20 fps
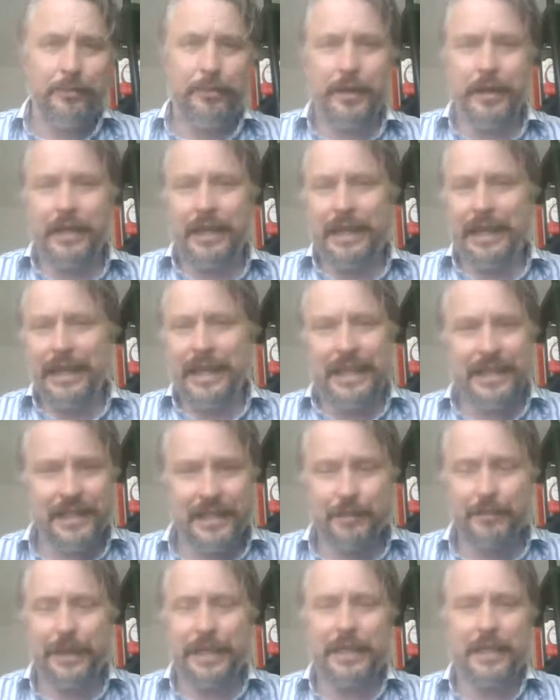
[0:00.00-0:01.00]
But it
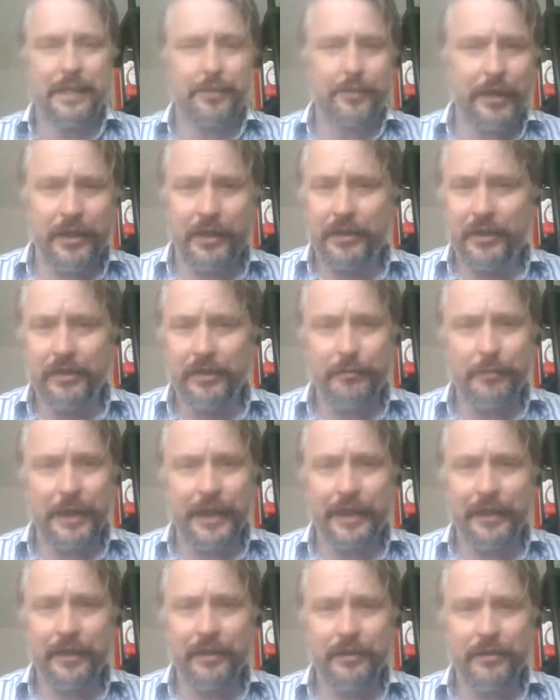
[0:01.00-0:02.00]
has to be The Spy Who Loved
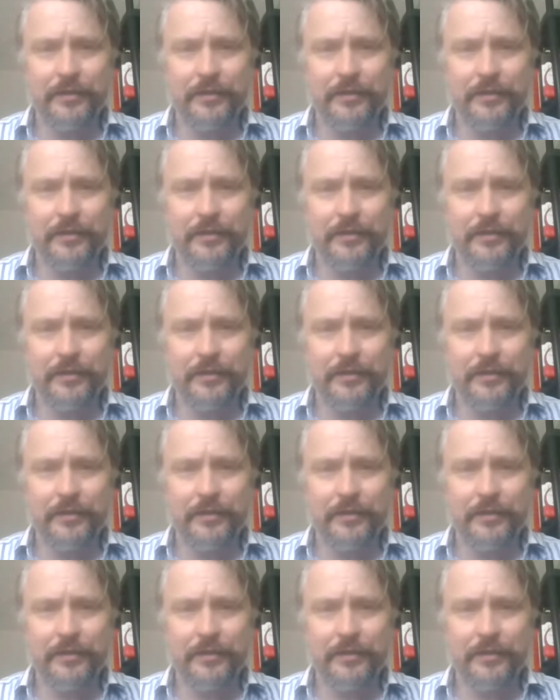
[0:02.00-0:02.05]
Me.